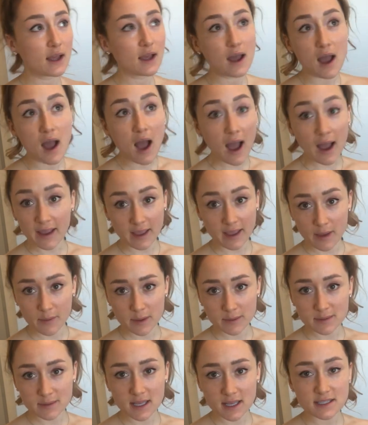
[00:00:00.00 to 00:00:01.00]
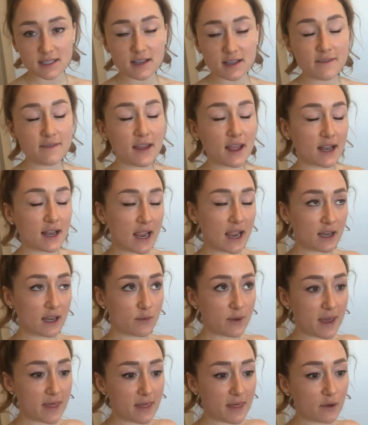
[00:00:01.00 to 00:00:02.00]
I am obsessive, and
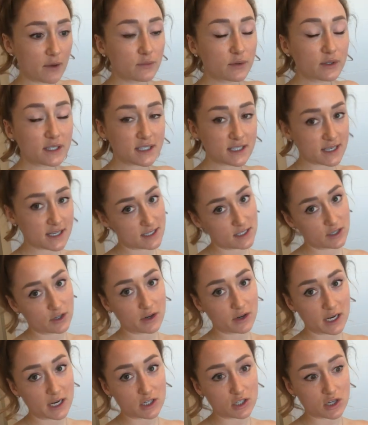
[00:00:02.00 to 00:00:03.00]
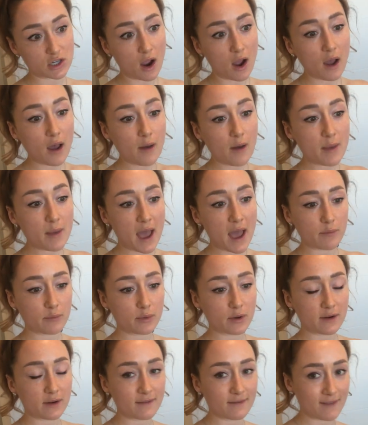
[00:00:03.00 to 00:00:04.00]
anyway, that really does a great job at
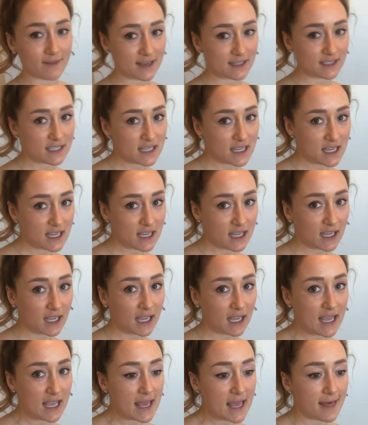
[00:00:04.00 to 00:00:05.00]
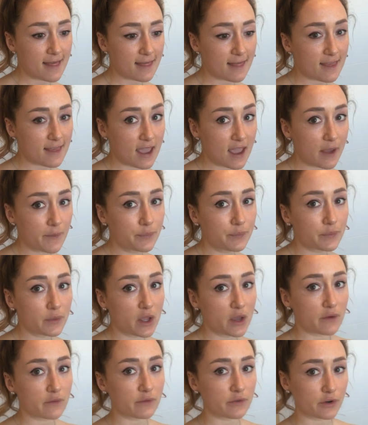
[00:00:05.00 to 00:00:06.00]
preventing the
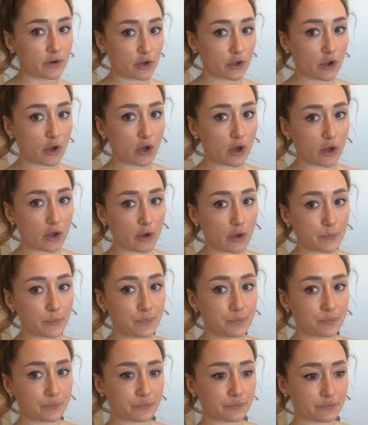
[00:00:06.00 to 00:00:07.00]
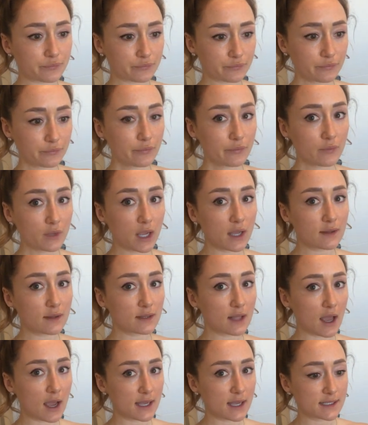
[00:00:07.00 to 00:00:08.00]
vertical
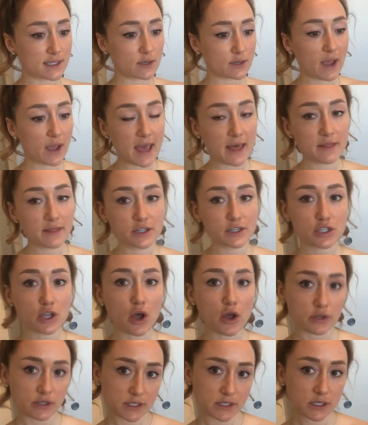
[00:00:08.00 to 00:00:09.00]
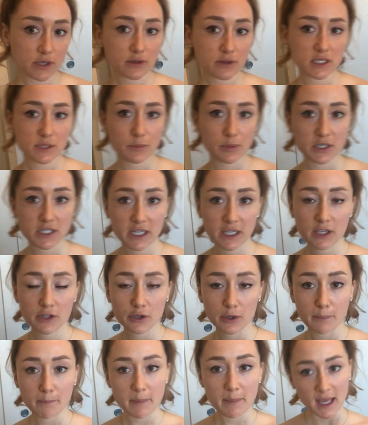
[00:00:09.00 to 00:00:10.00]
lines, okay? There's also this
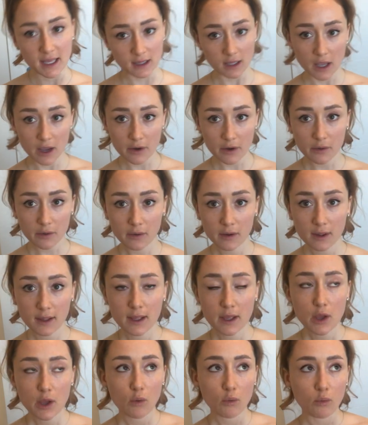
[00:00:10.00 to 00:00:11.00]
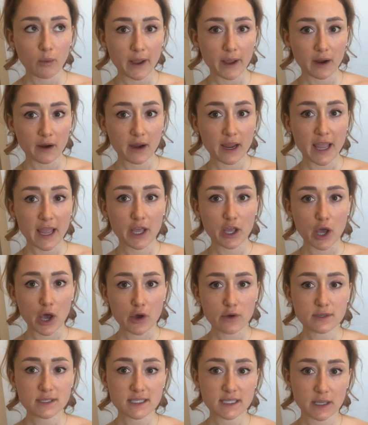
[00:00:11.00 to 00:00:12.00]
particular pillow where it
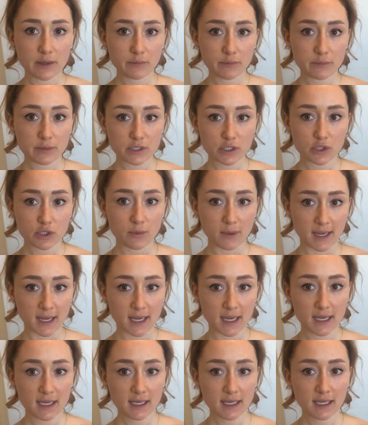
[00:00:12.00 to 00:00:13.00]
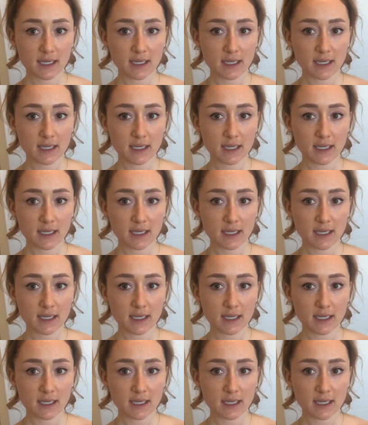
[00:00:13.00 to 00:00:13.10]
goes in between,